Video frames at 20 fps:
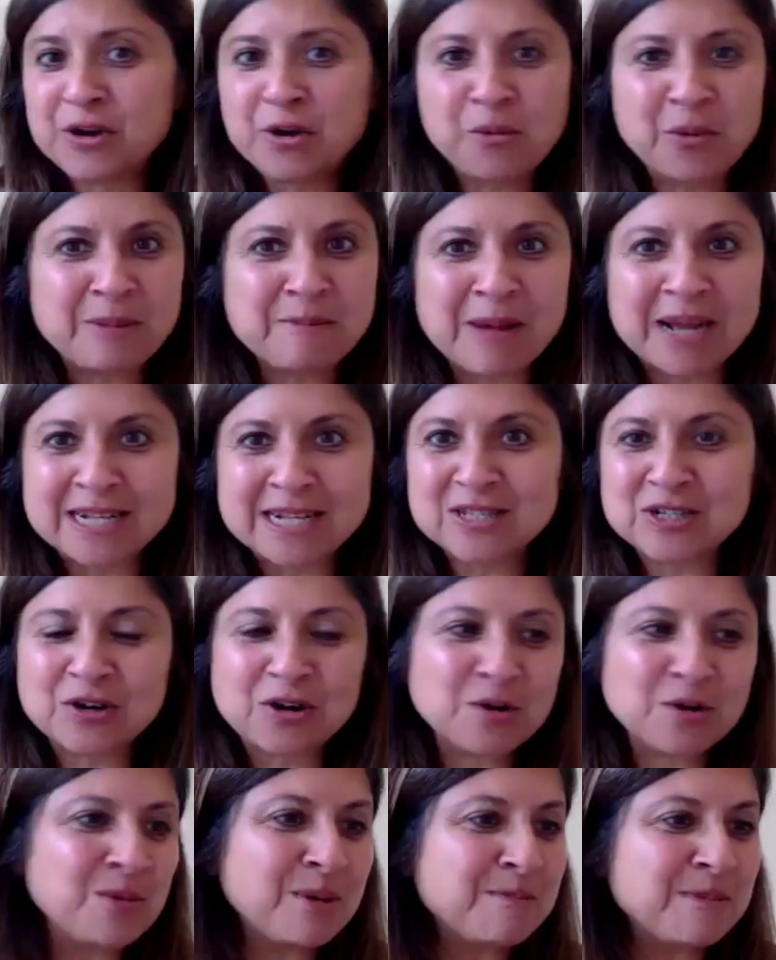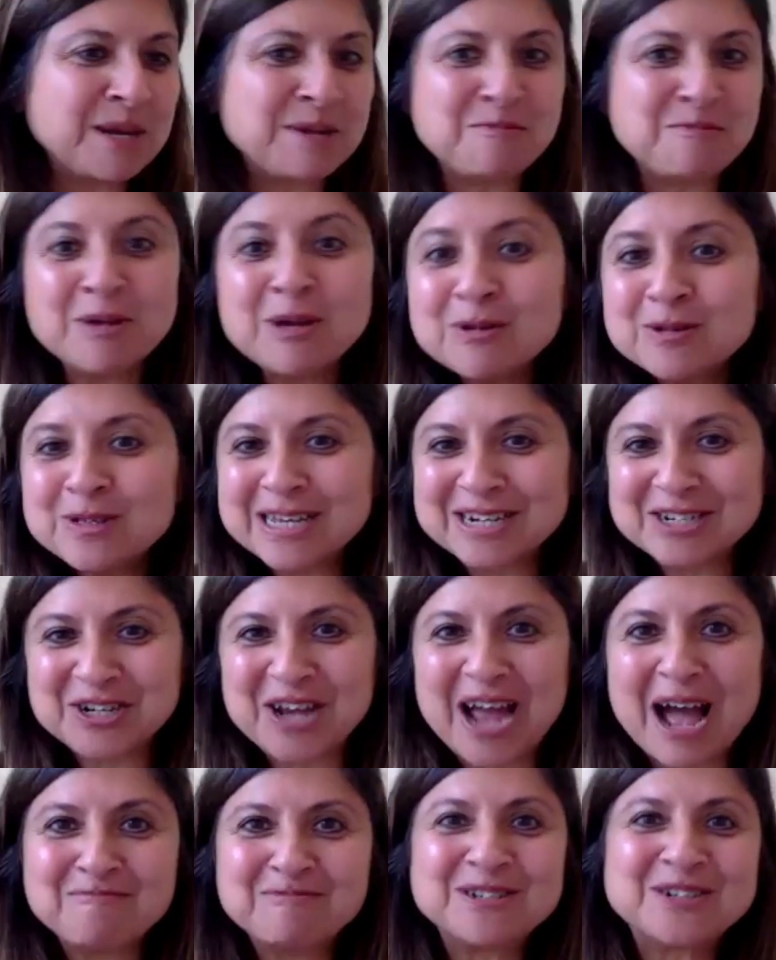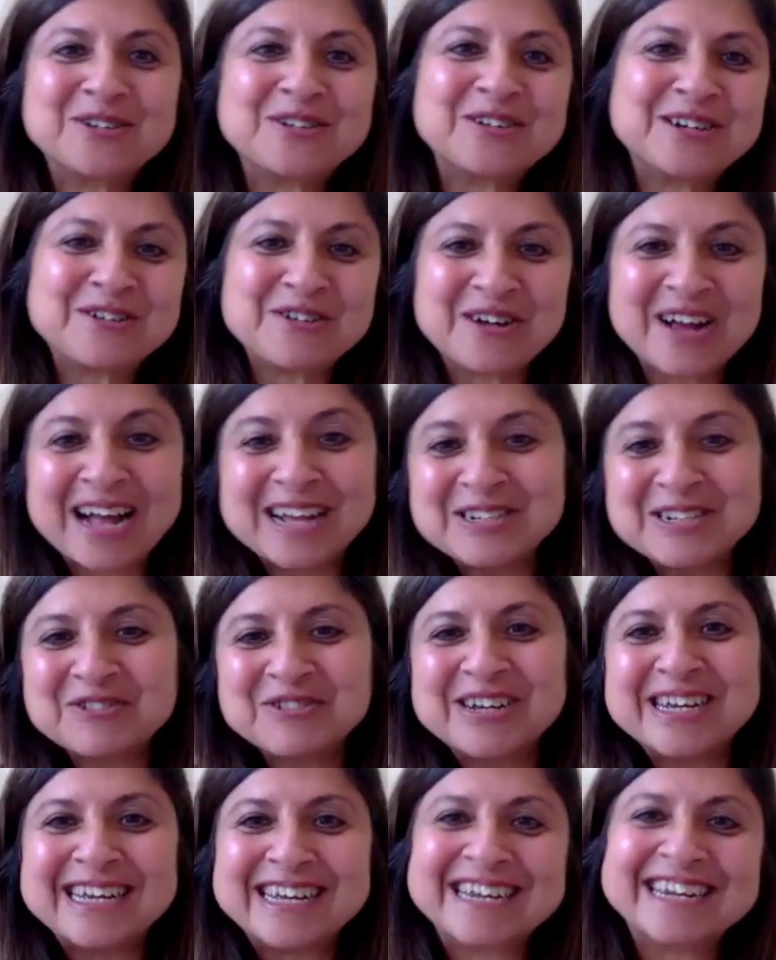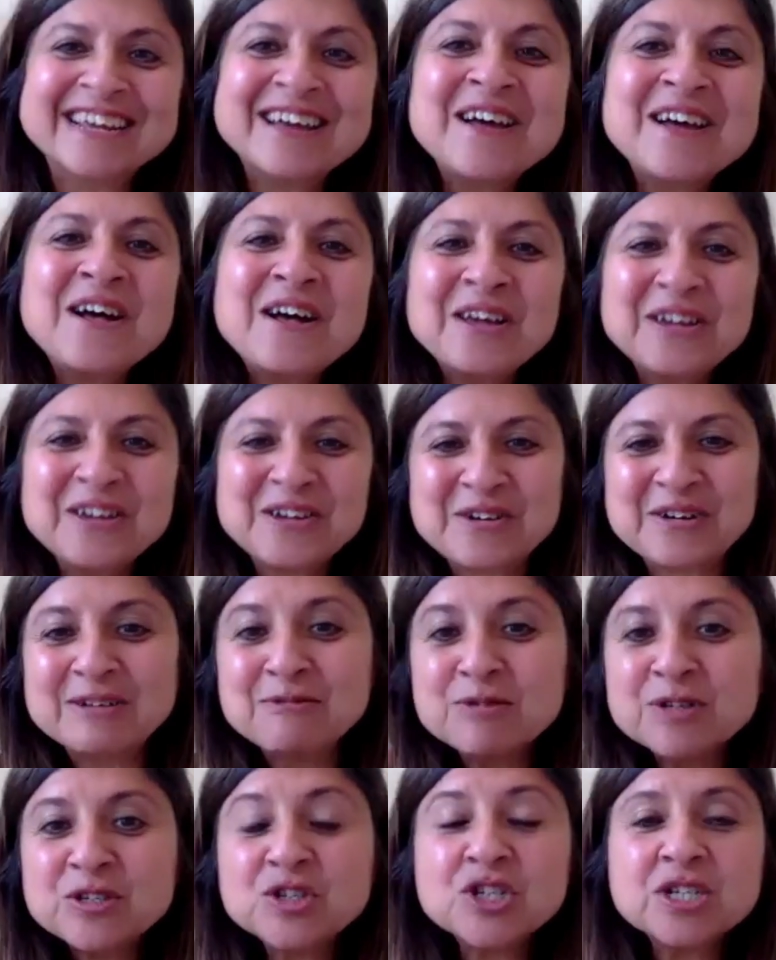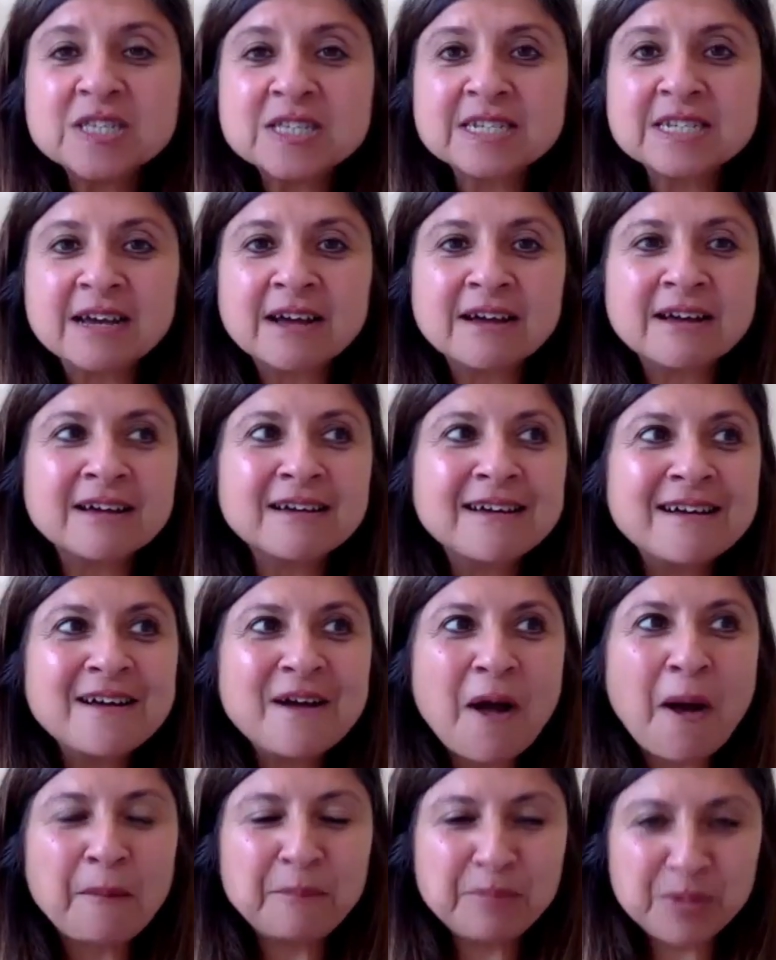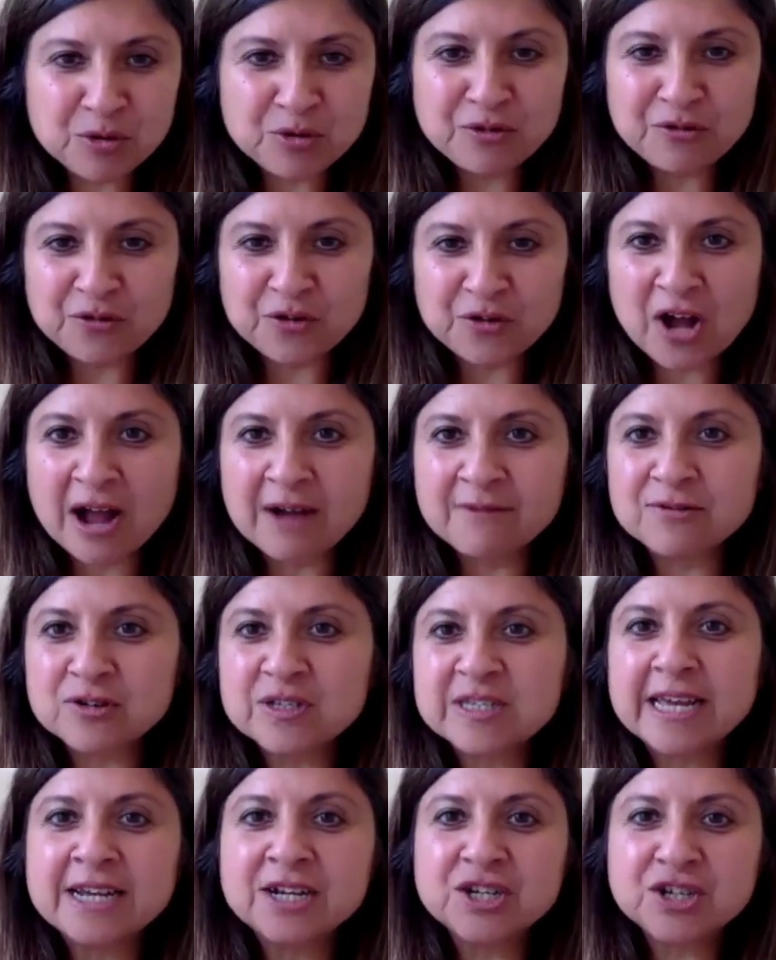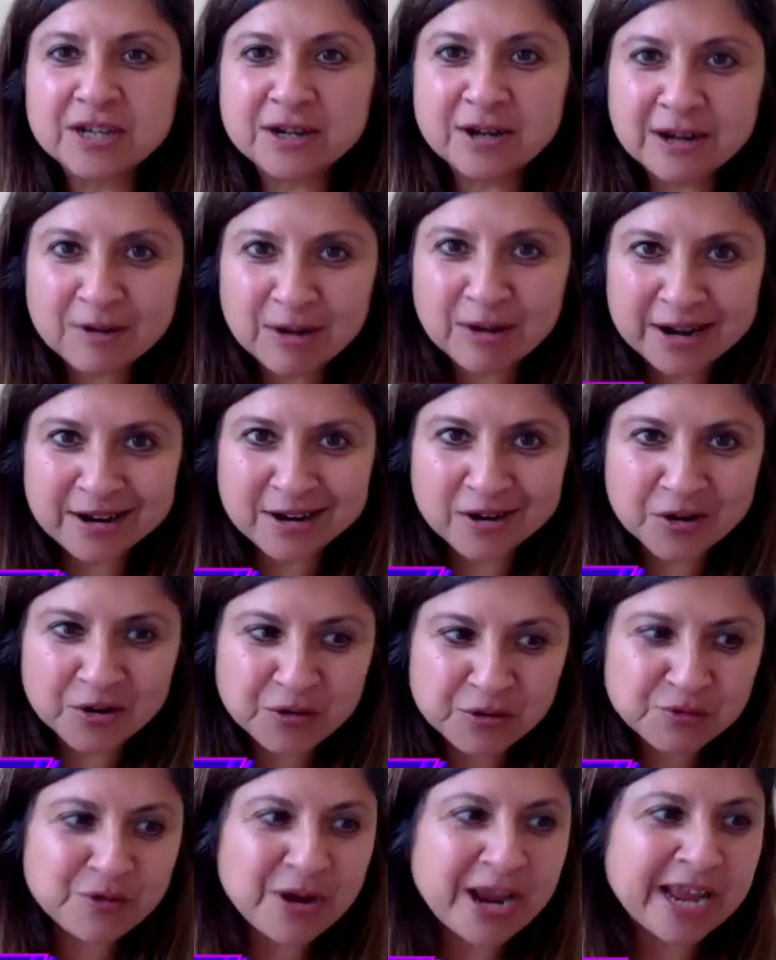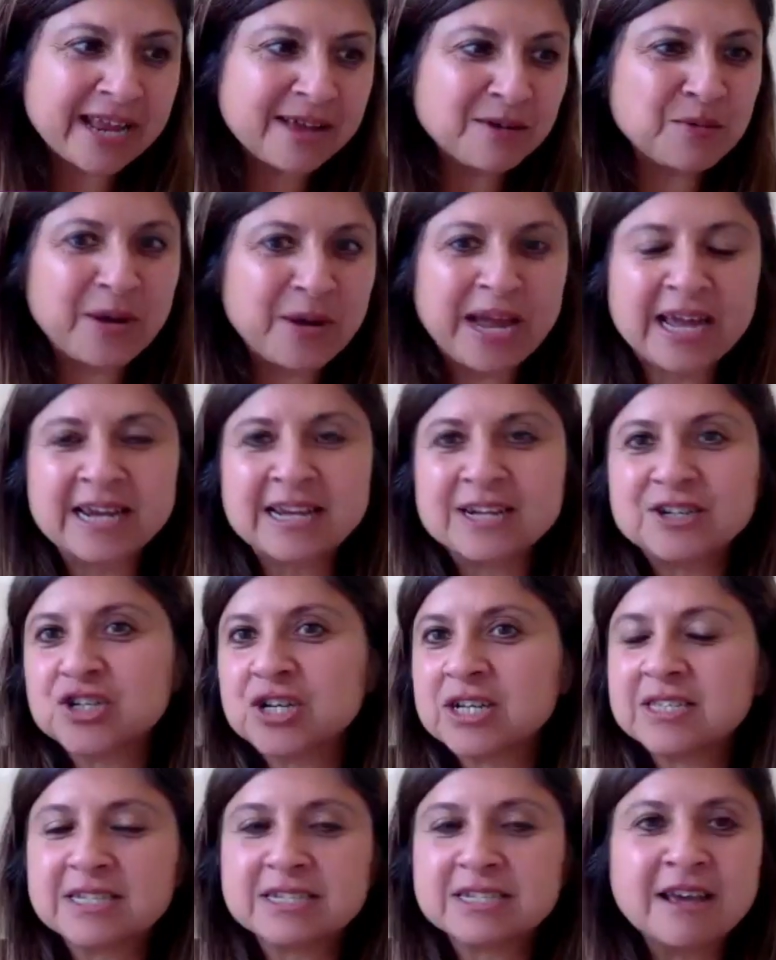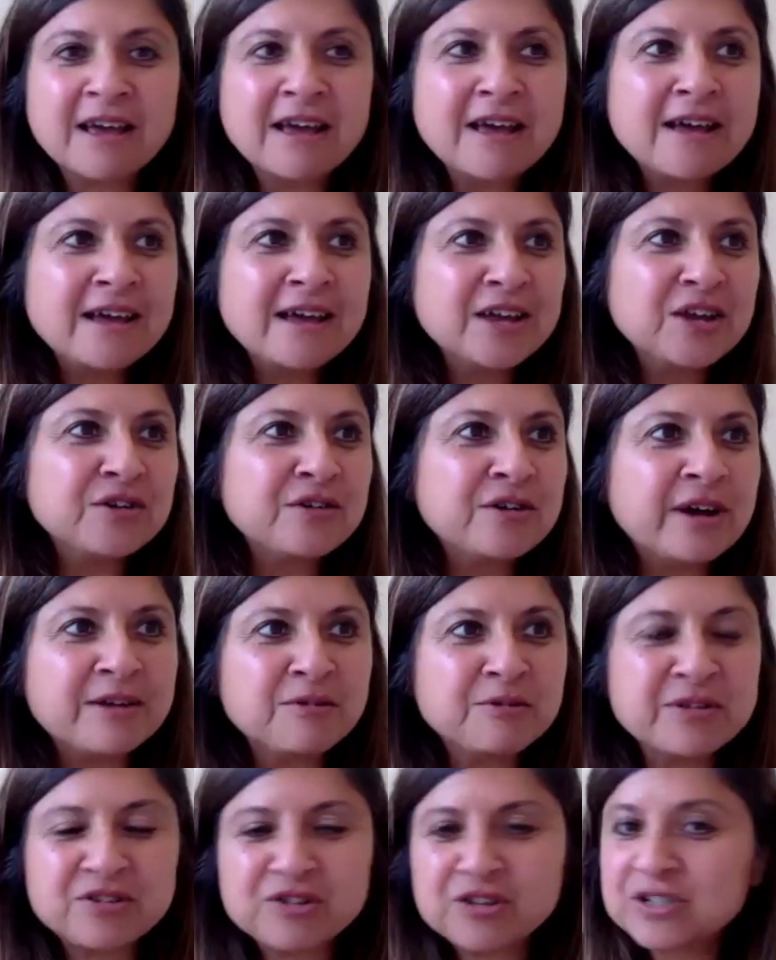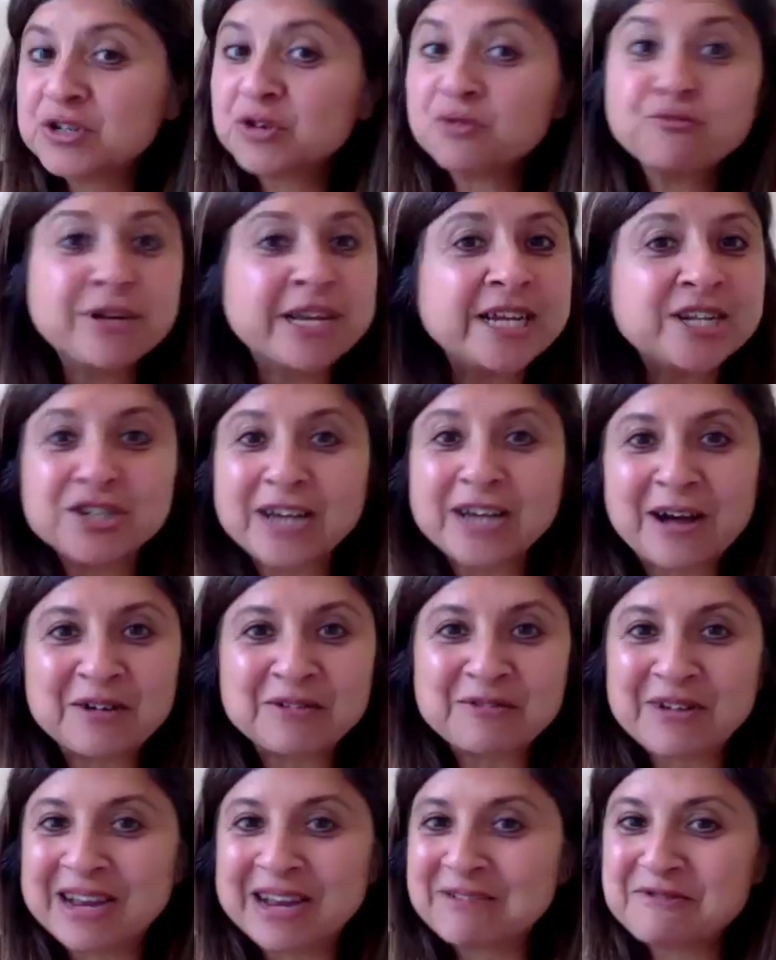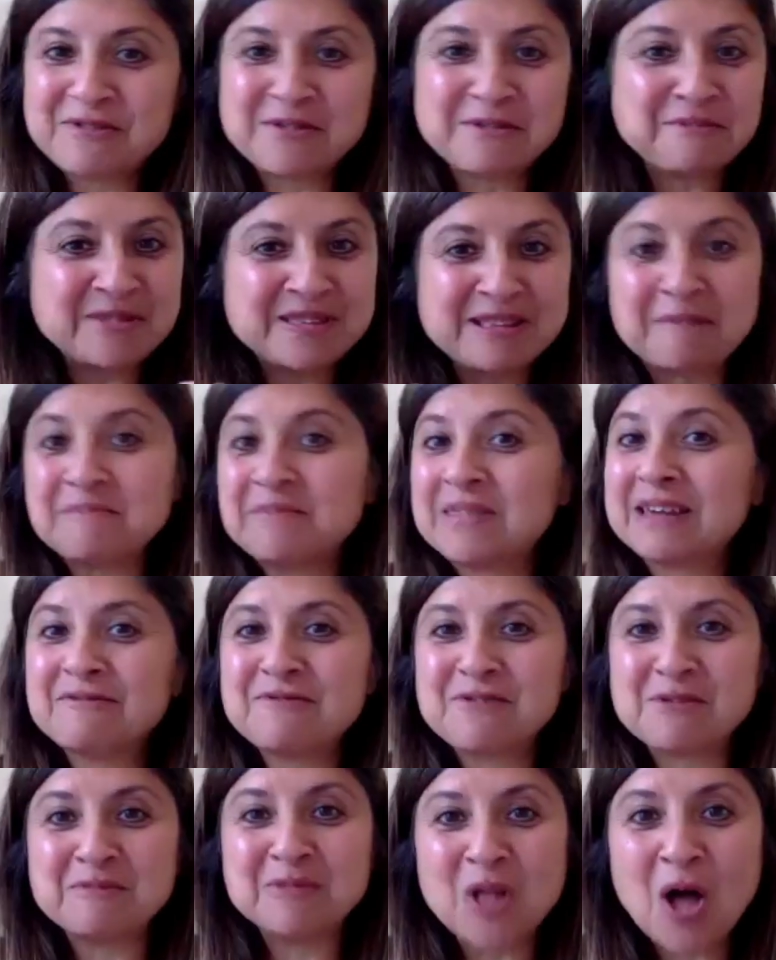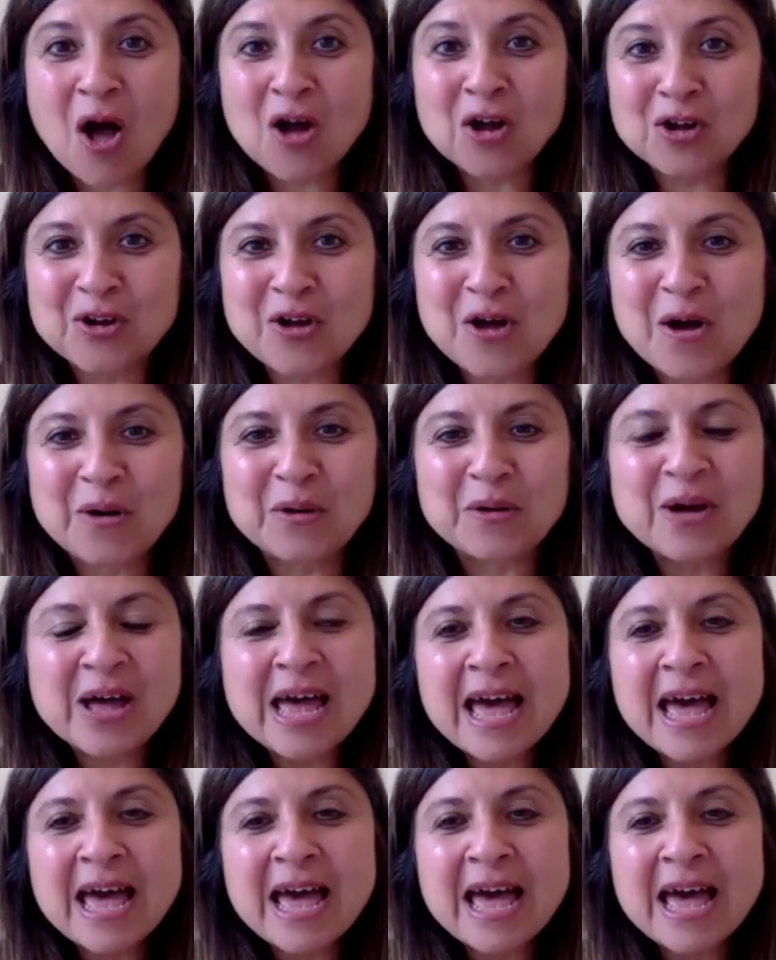We might start a Women in Music chapter in her country. And, it was just a beautiful conversation and a great way to just, it was just a reach out, right, from something from long ago.